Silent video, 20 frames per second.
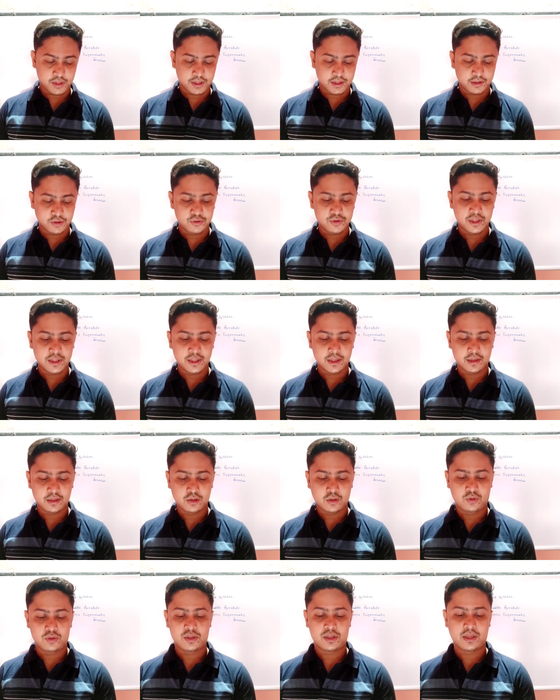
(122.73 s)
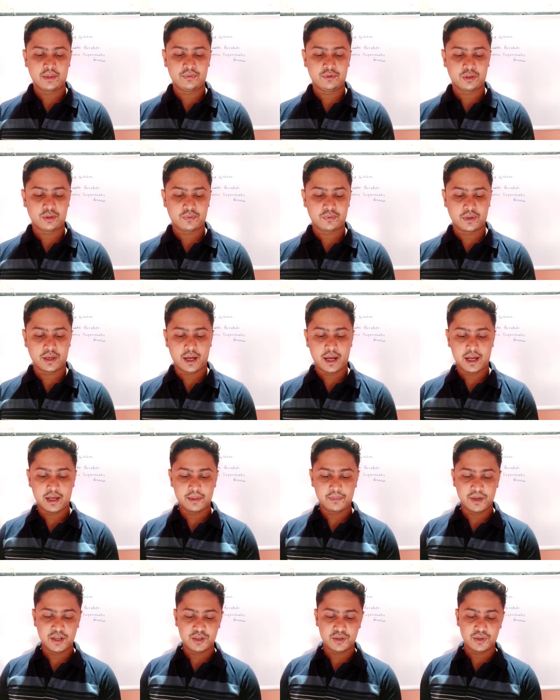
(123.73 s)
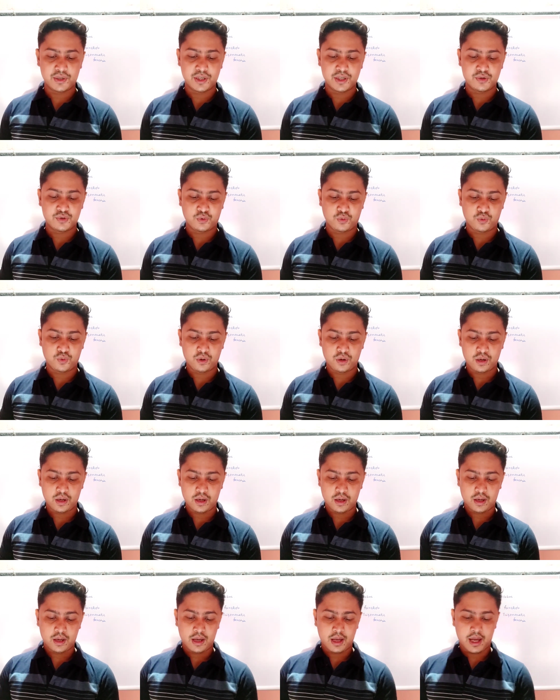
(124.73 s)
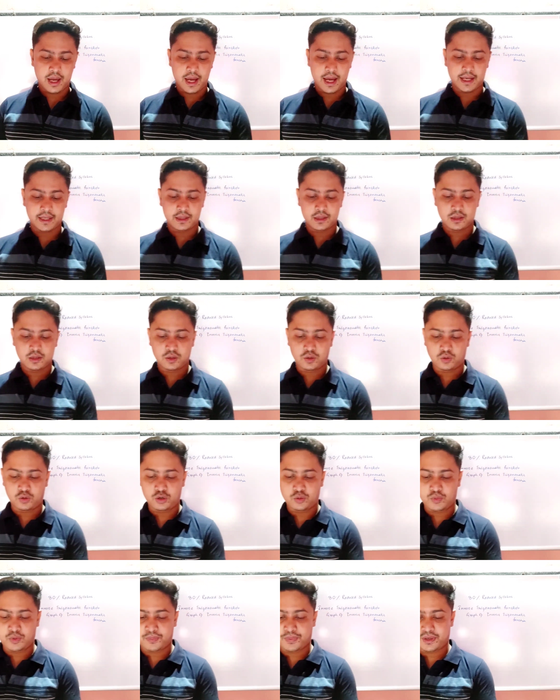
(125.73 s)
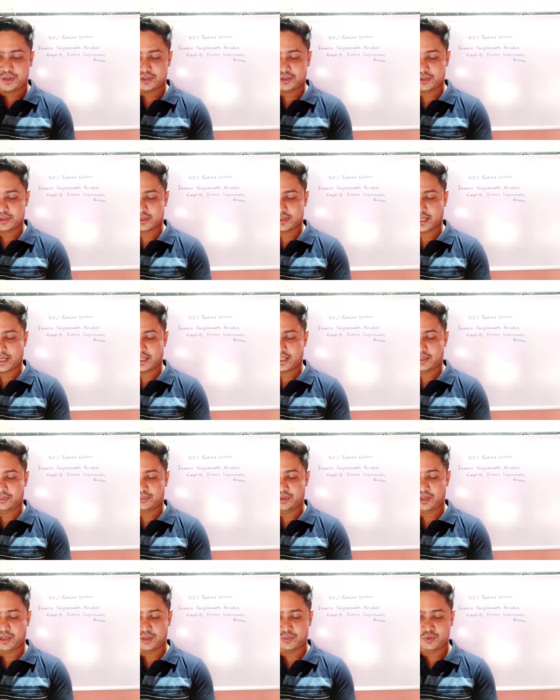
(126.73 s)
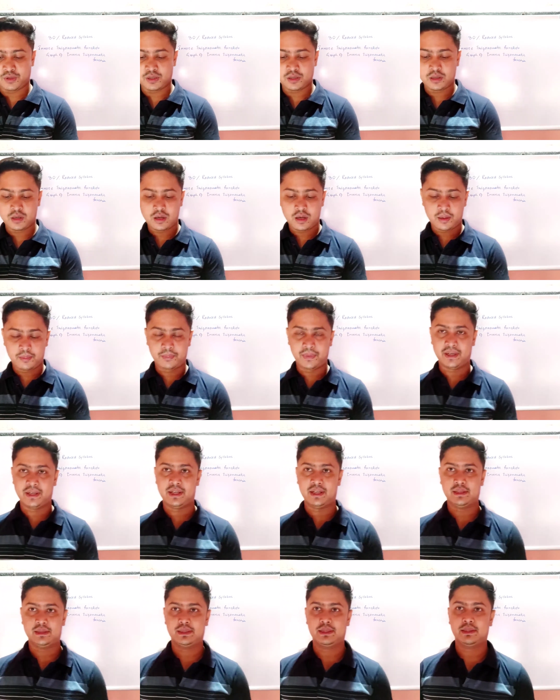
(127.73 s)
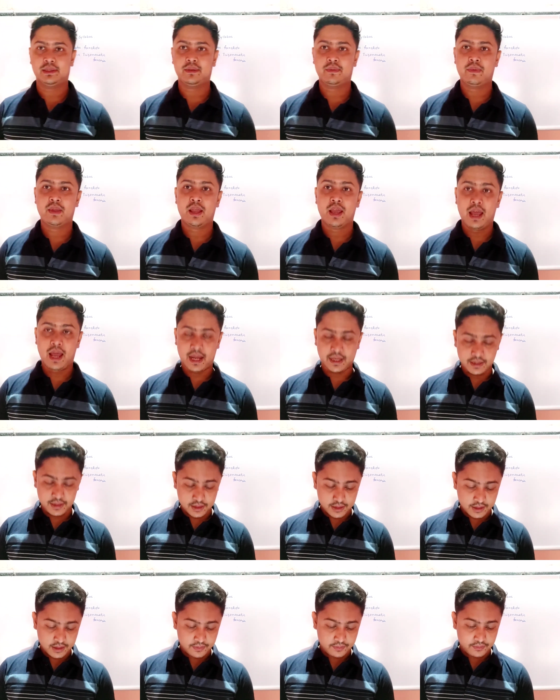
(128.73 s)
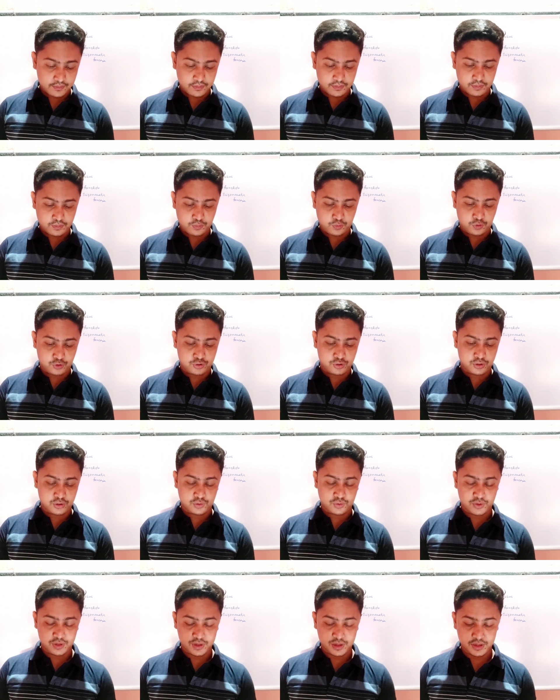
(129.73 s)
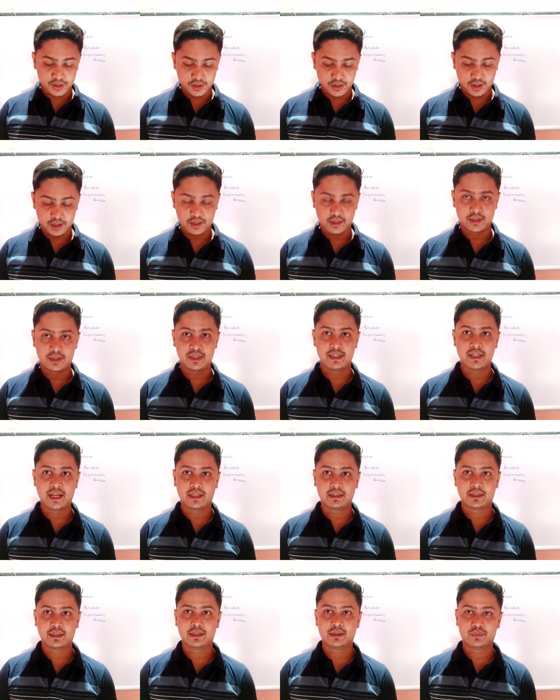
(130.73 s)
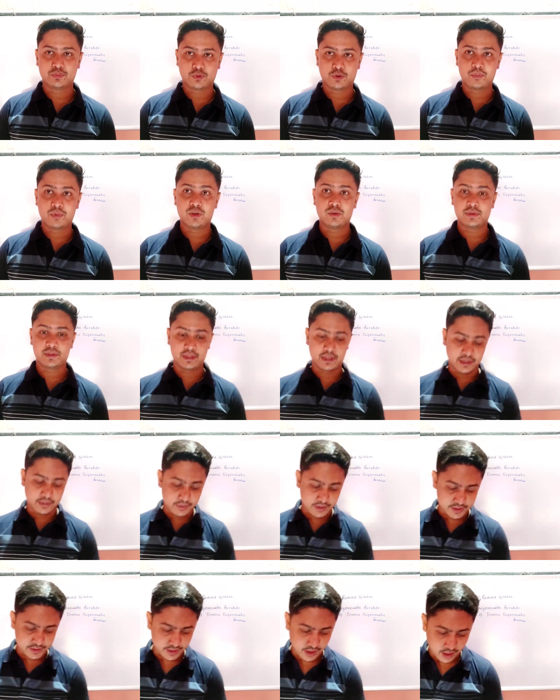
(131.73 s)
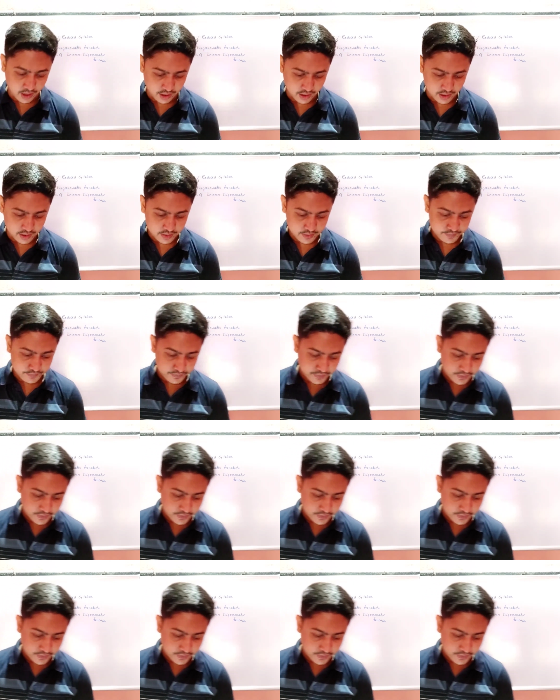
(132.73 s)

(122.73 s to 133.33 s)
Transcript: included are concept of elementary row and column operations and invertible matrices. And the portions which are deducted from your syllabus are,